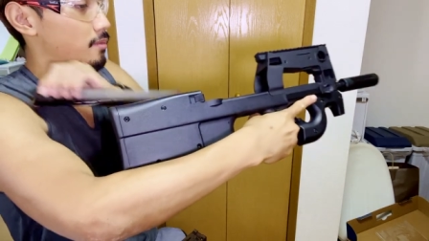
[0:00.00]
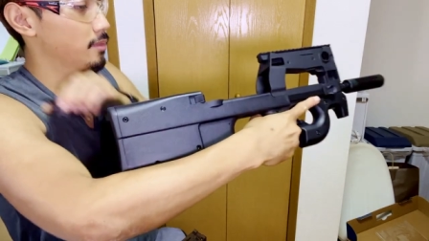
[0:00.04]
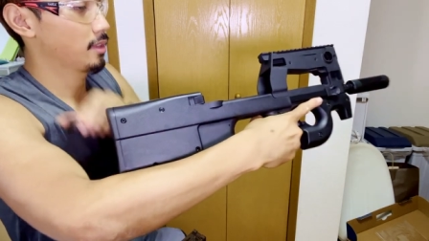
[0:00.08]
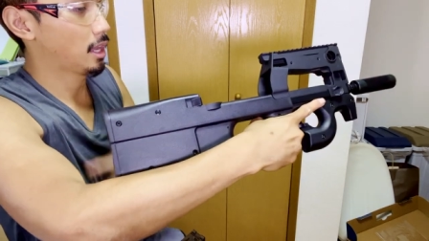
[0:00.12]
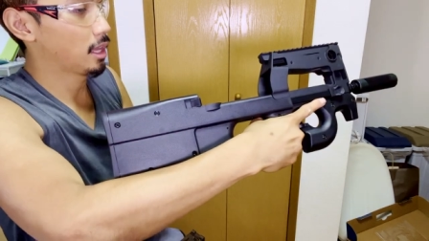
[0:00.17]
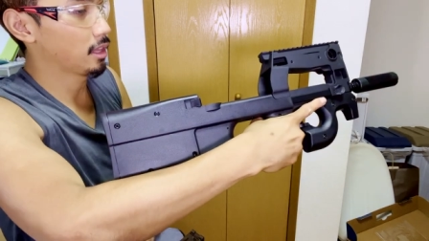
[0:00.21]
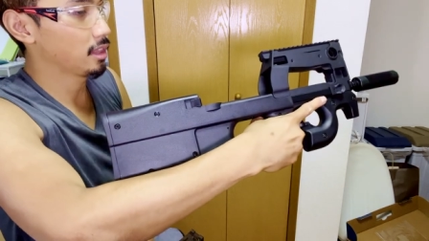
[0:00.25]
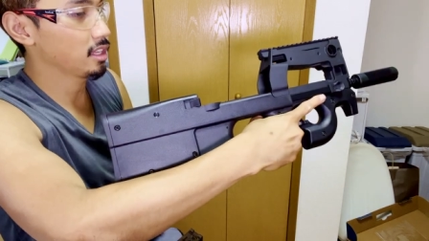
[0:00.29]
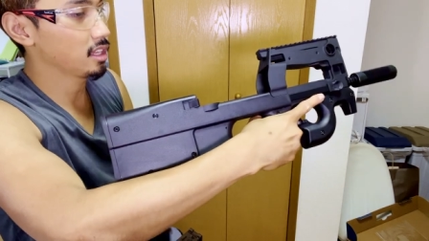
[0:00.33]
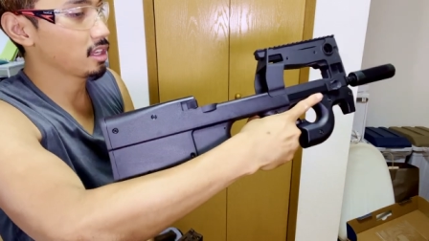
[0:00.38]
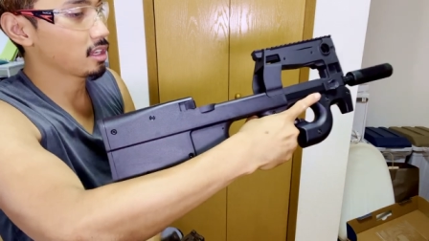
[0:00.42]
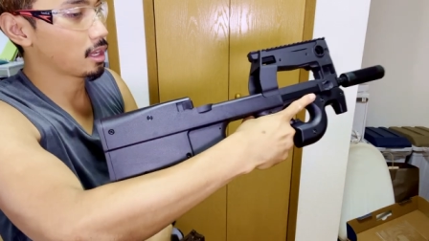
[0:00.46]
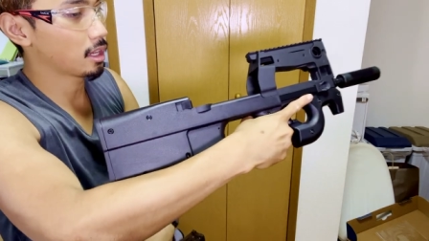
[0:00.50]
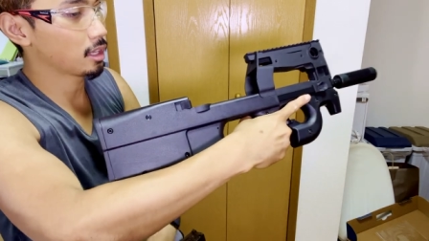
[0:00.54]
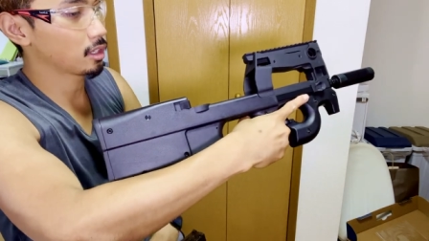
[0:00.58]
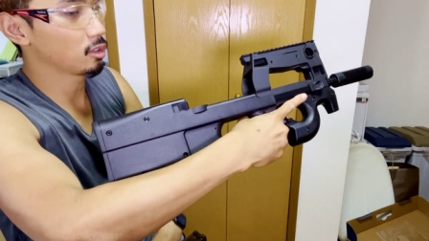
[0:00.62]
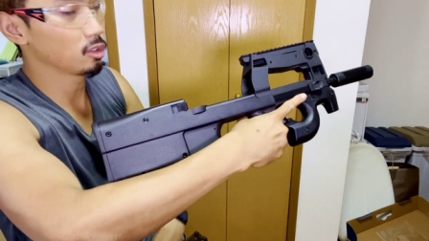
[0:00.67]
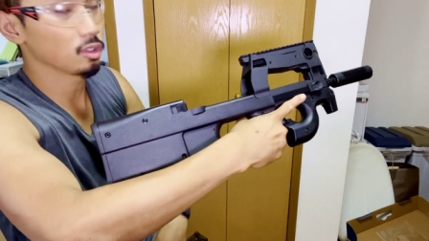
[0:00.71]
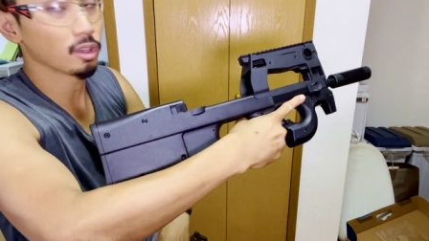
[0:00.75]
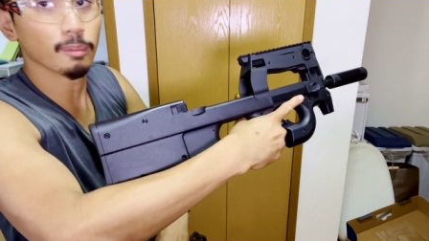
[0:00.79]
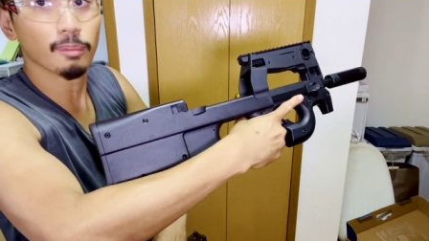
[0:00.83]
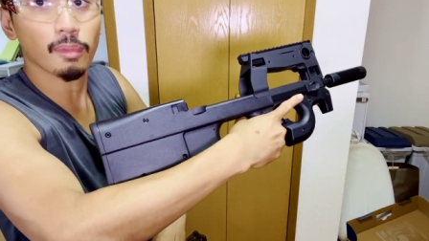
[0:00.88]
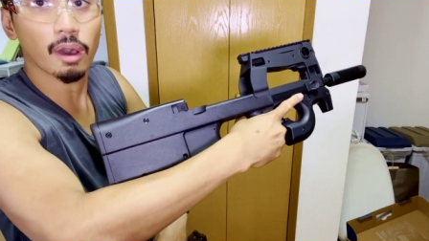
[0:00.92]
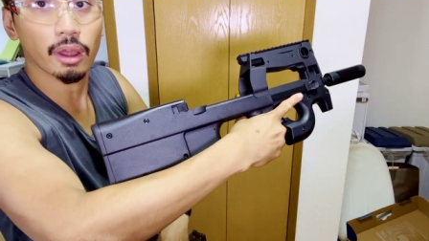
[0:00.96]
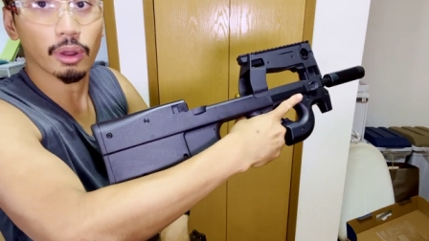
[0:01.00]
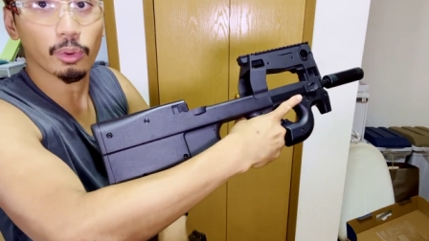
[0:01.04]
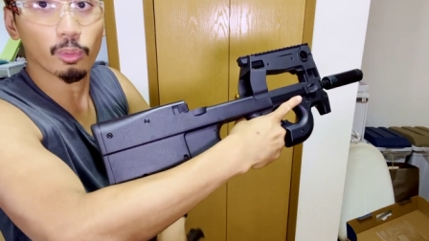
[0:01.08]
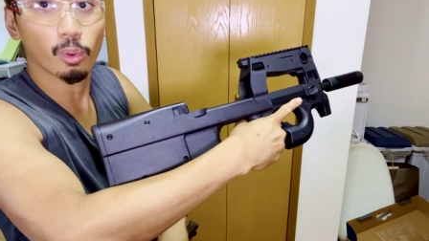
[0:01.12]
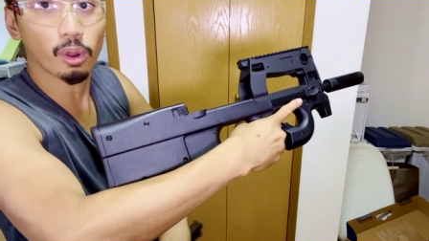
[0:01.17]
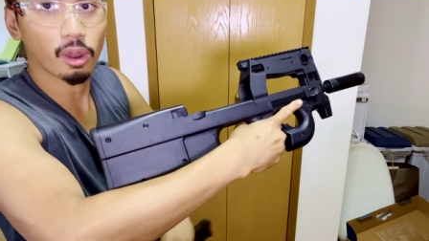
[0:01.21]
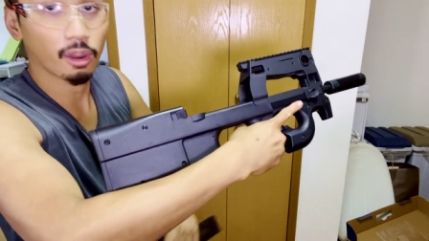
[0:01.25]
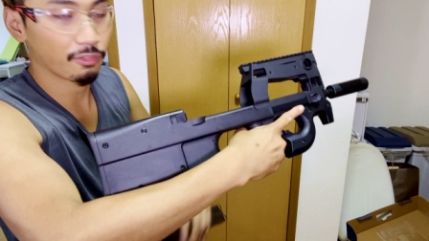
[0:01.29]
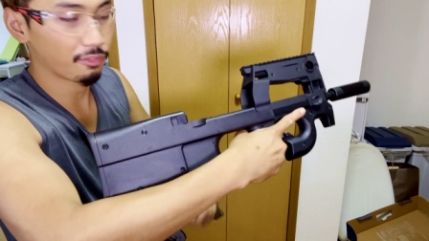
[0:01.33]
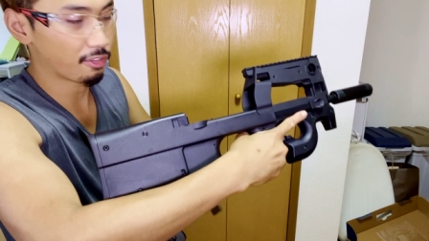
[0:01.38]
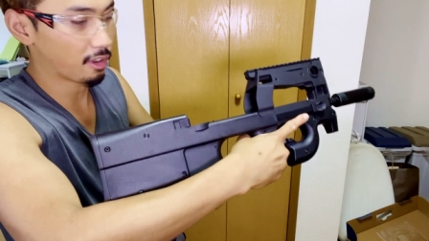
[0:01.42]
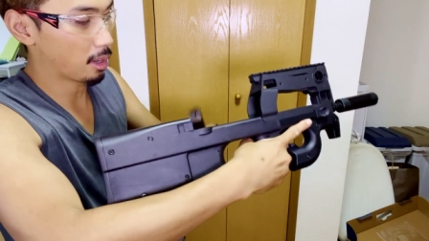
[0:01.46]
I think you gotta do the Modern
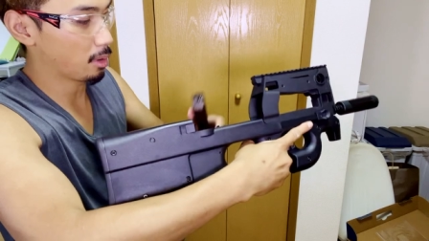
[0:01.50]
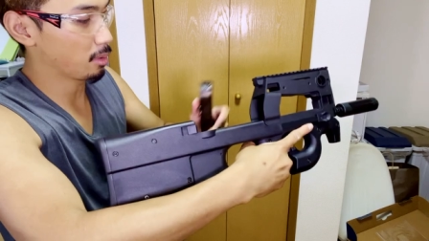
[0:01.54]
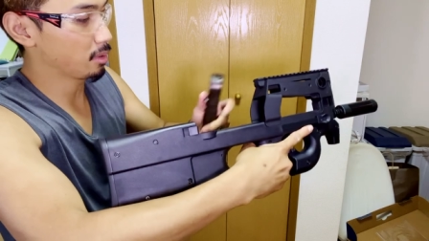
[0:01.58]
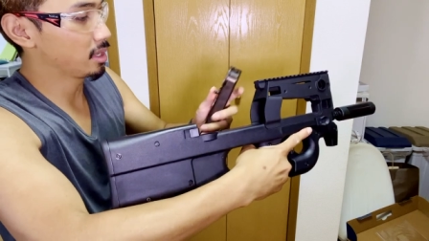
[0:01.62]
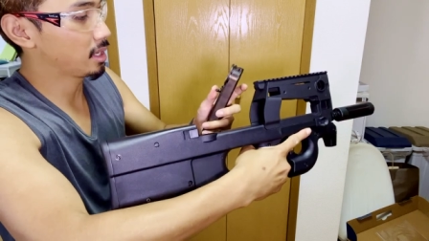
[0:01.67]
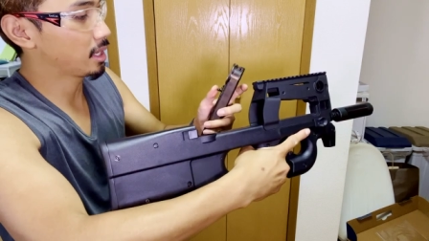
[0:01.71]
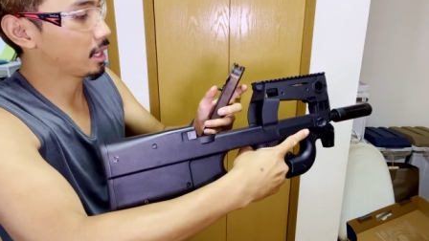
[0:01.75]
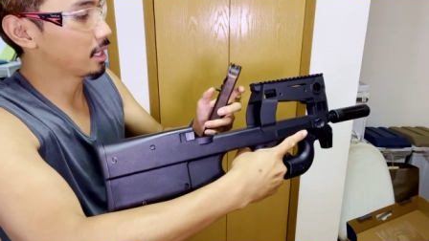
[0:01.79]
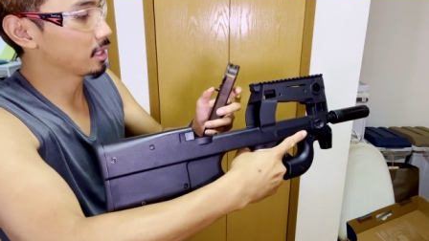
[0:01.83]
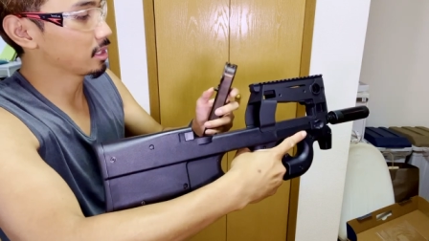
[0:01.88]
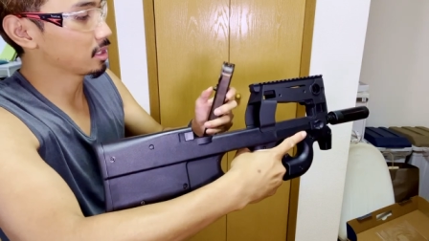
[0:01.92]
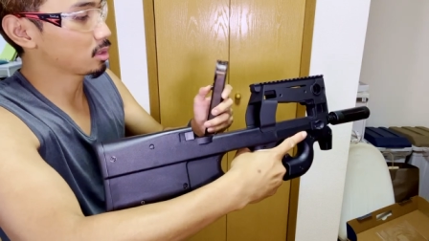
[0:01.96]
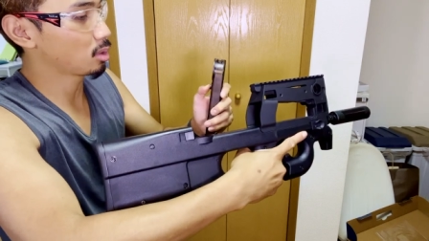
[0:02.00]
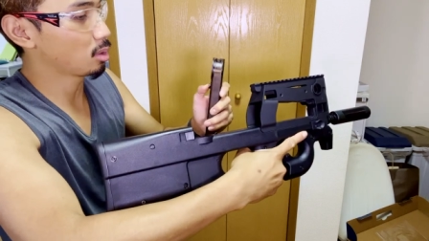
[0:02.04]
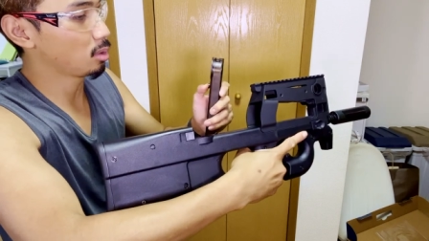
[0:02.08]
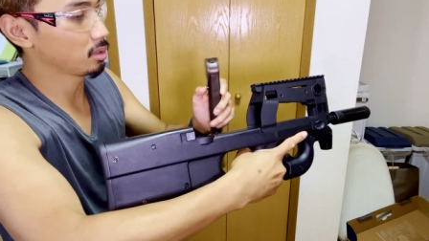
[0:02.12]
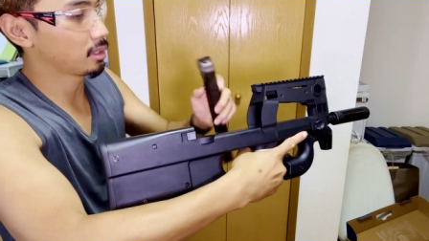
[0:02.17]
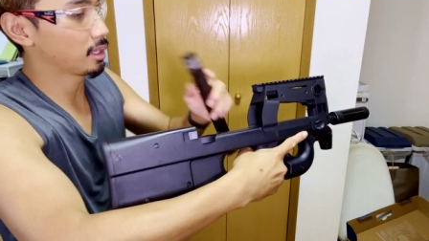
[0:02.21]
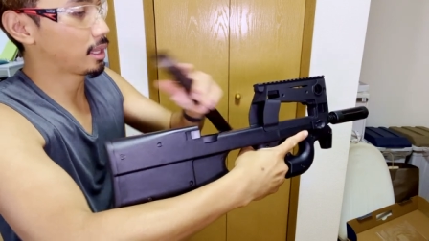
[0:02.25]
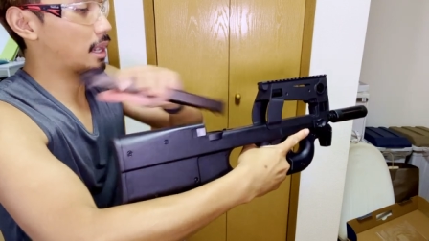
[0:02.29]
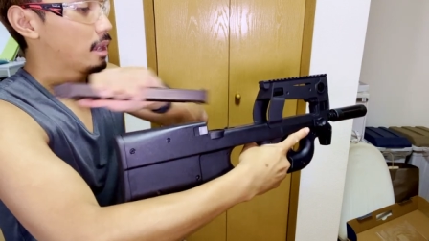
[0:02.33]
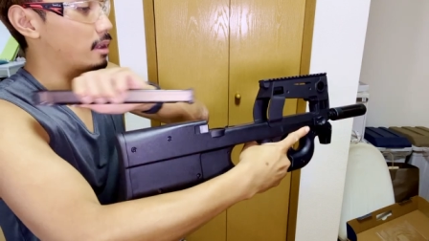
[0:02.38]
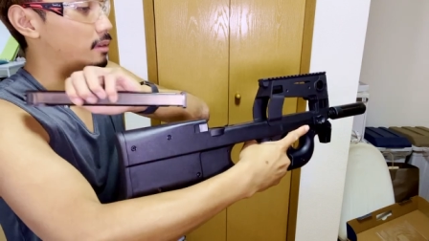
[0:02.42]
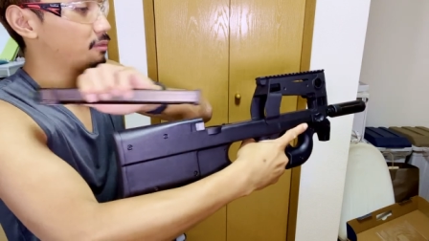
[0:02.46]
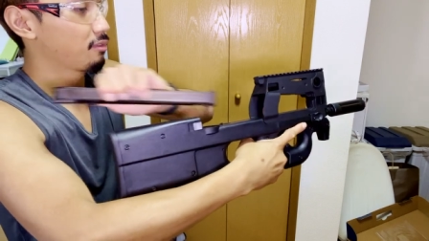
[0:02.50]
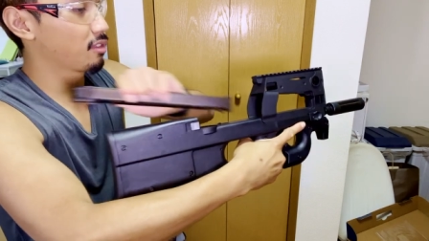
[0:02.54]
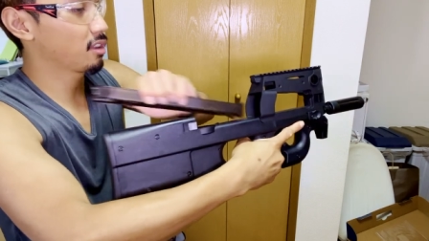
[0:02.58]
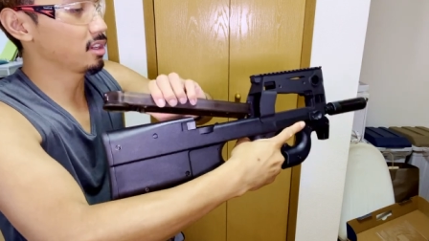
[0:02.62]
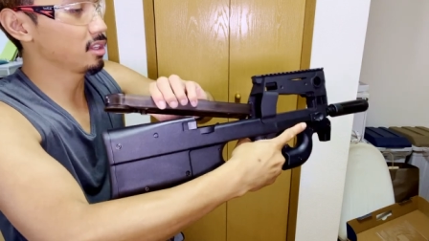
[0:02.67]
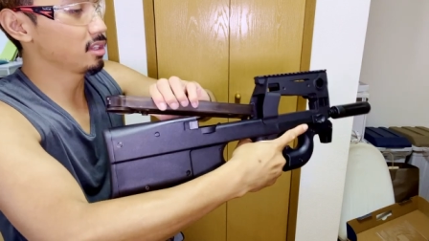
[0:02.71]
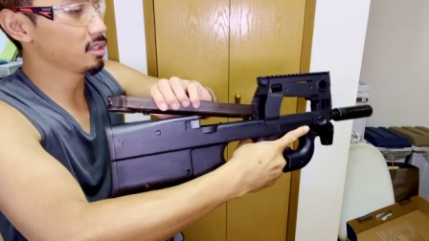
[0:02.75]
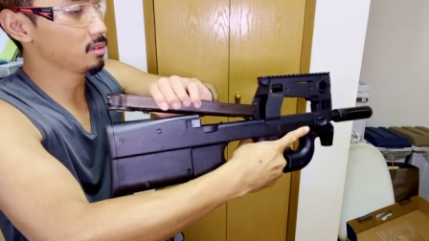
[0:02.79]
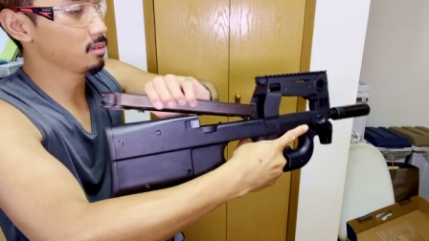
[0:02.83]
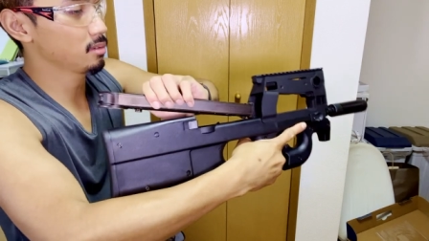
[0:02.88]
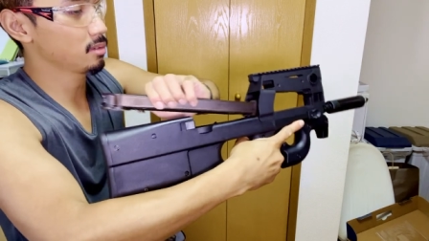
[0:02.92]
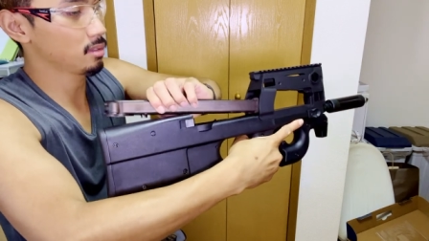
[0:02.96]
Warfare where you kinda just hold it out in front
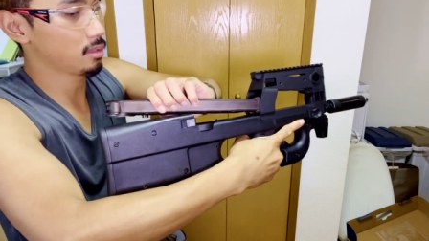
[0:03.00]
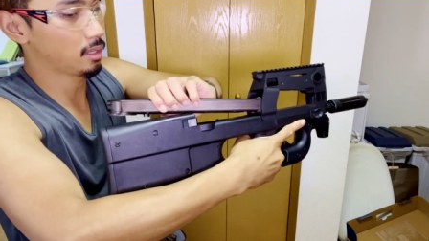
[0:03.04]
of you,